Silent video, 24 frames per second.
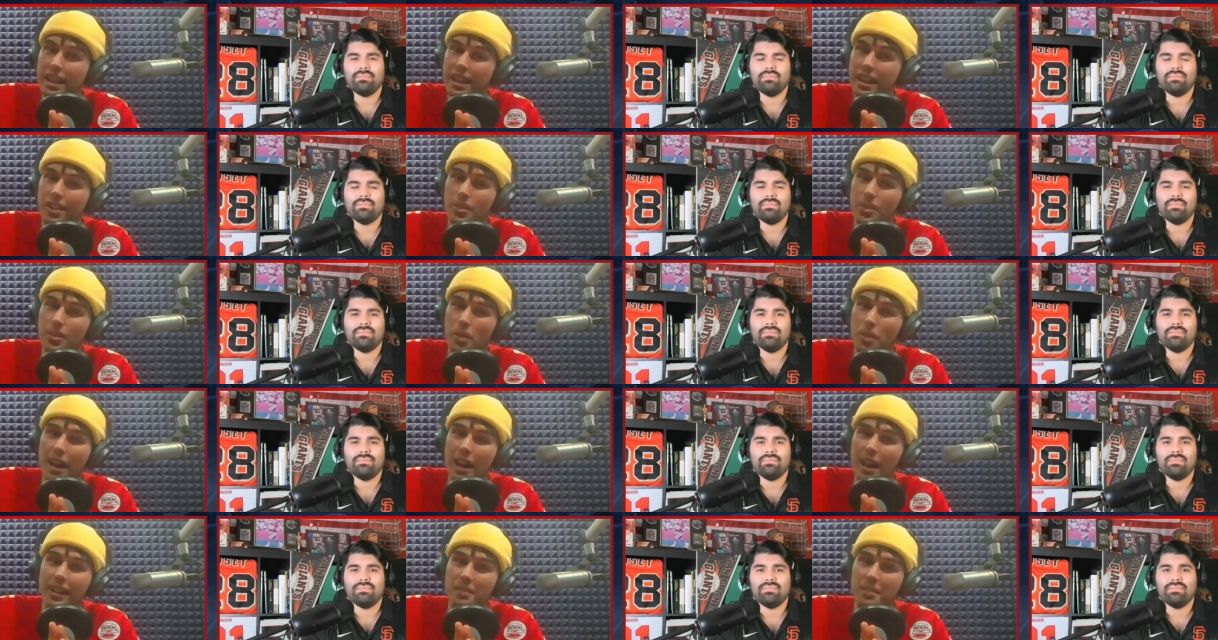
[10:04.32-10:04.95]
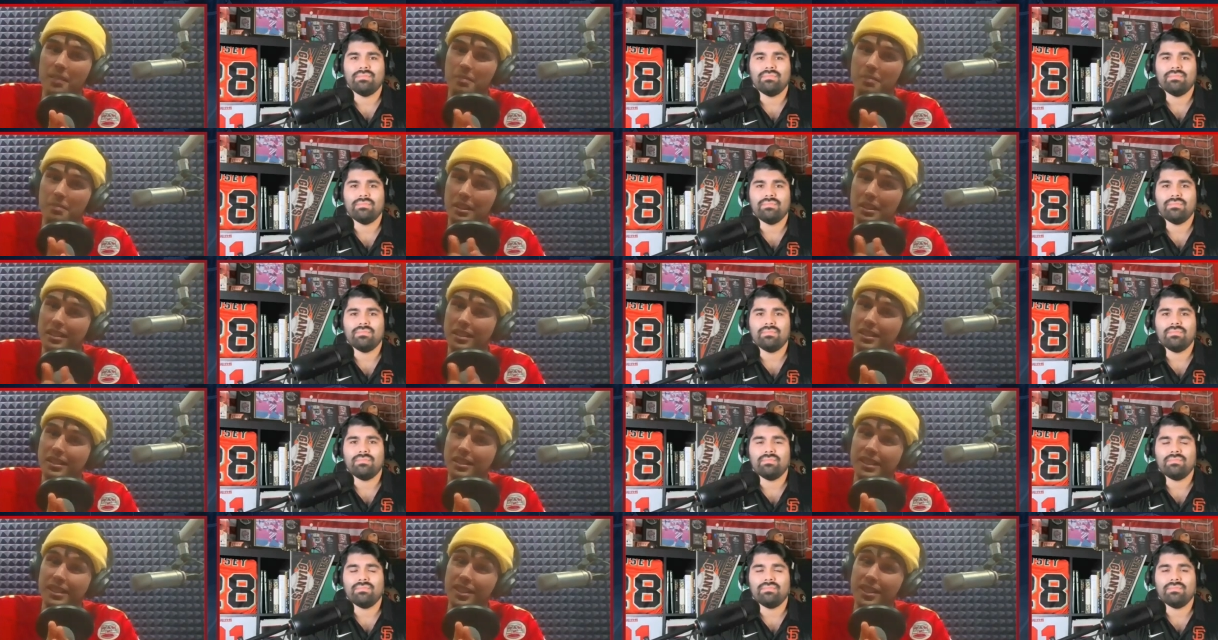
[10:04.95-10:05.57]
Speaker 1: to the wire, but
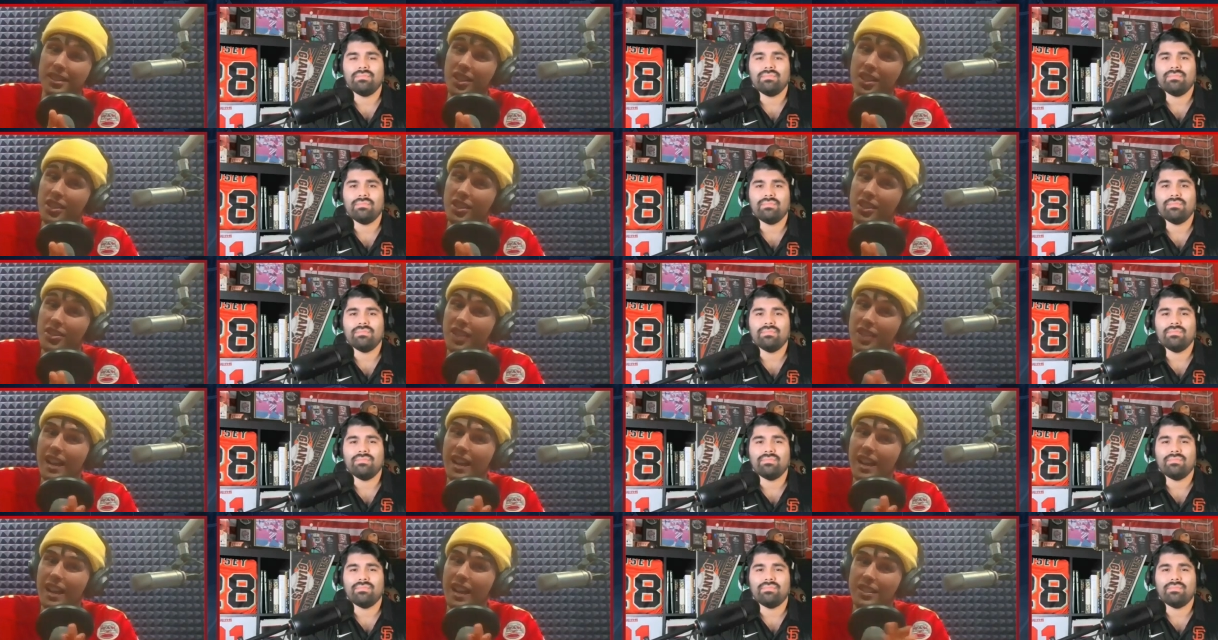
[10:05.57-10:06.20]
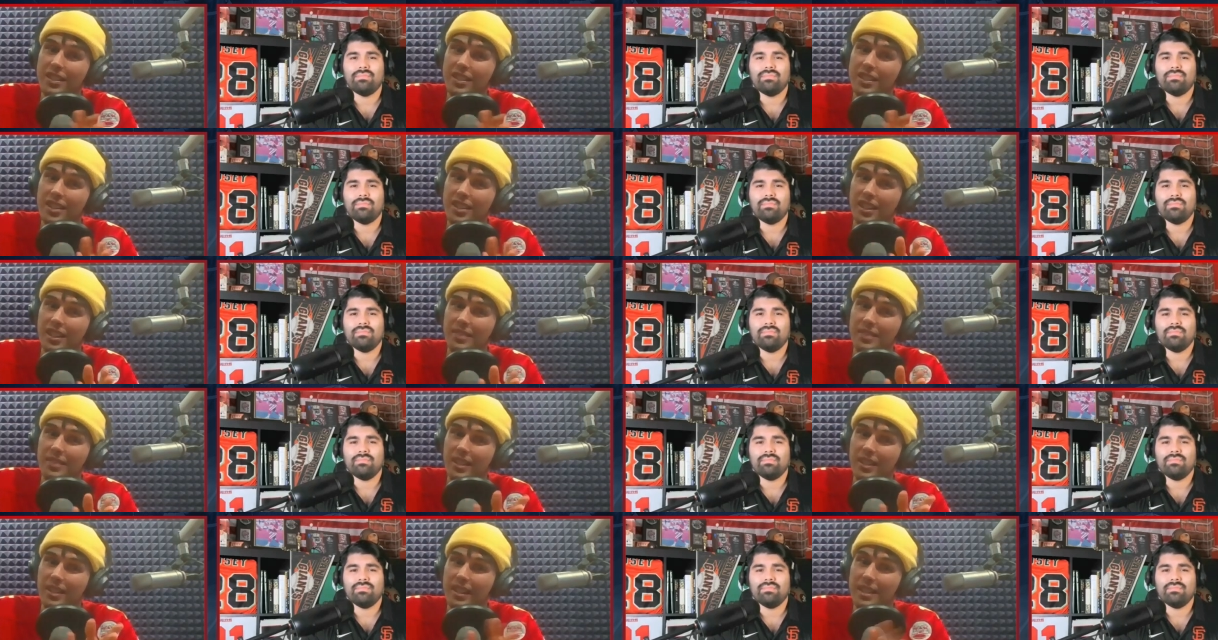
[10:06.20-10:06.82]
C.J. Stroud, you talked
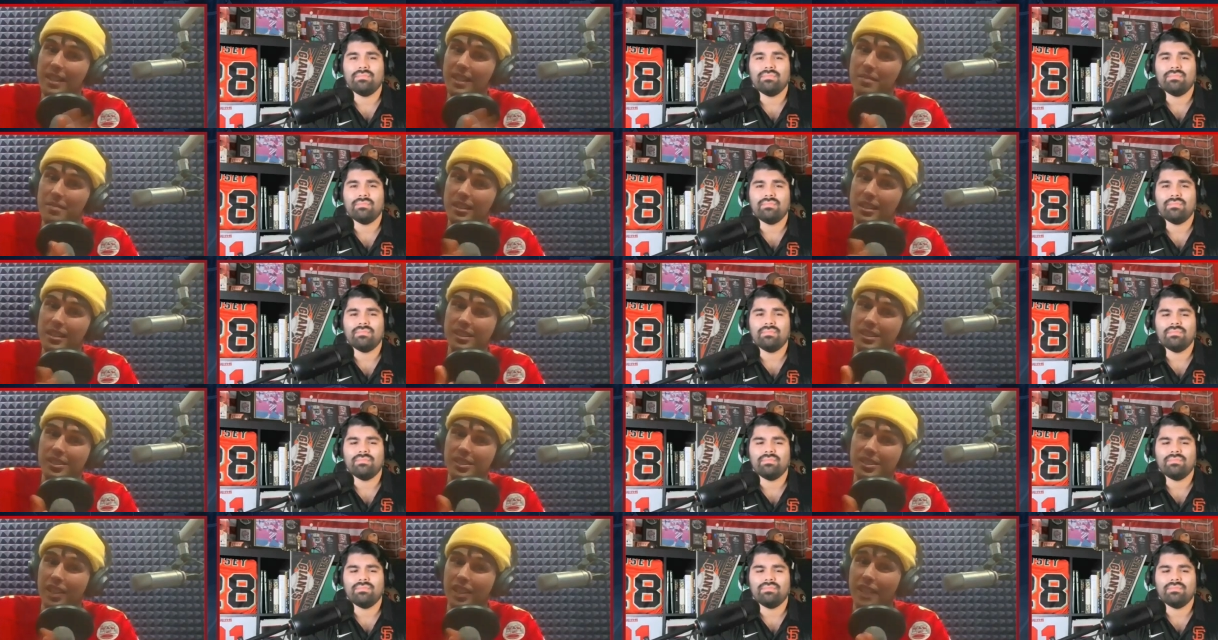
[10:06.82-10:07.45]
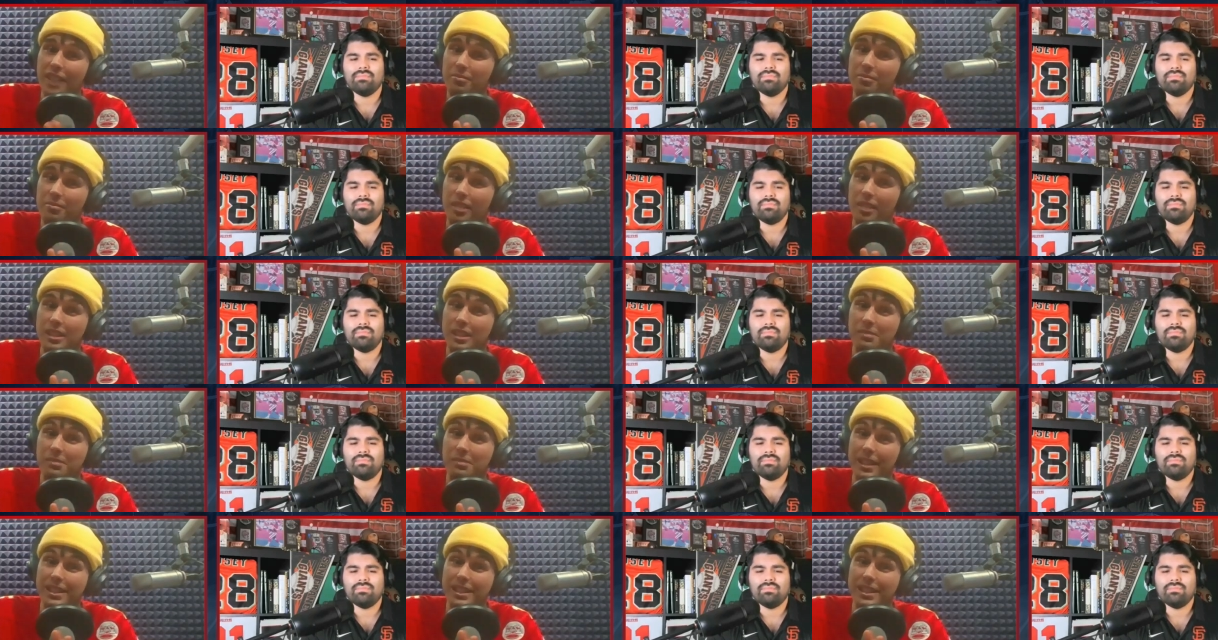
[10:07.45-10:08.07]
about him and his draft
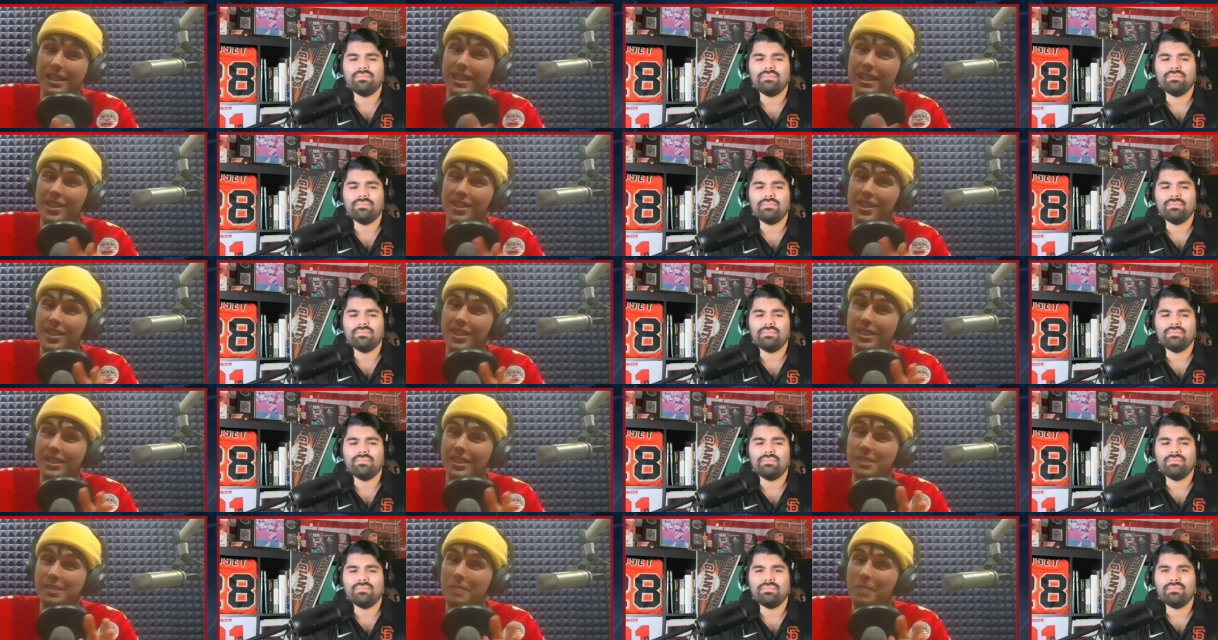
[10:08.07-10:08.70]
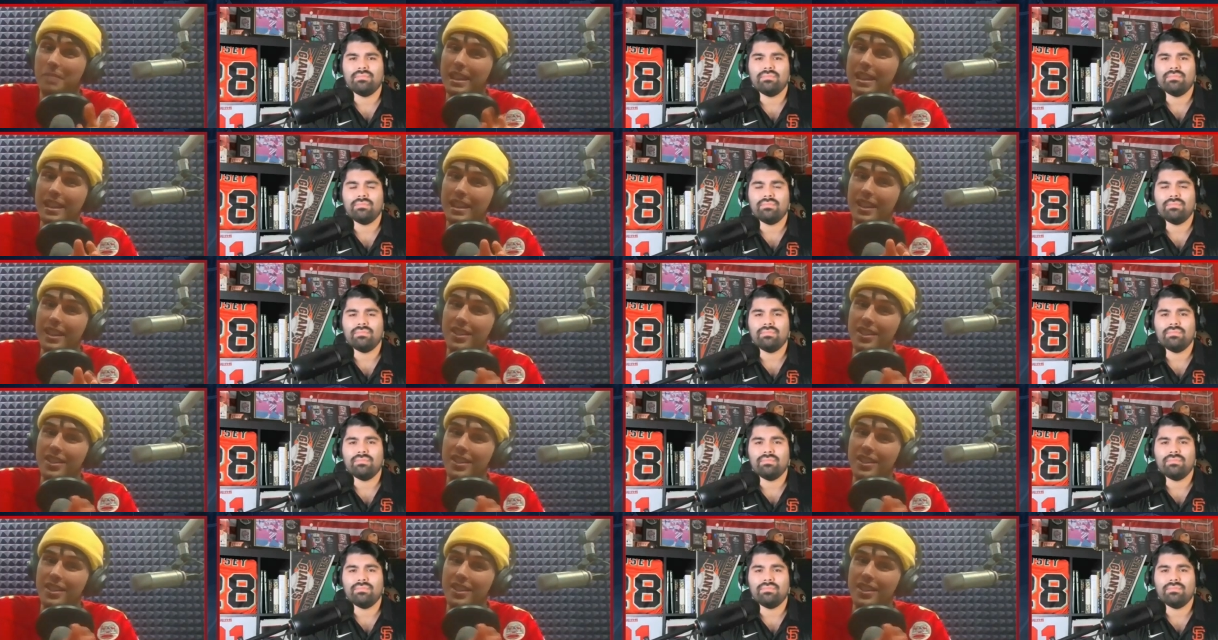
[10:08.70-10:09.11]
prospects. He just might get a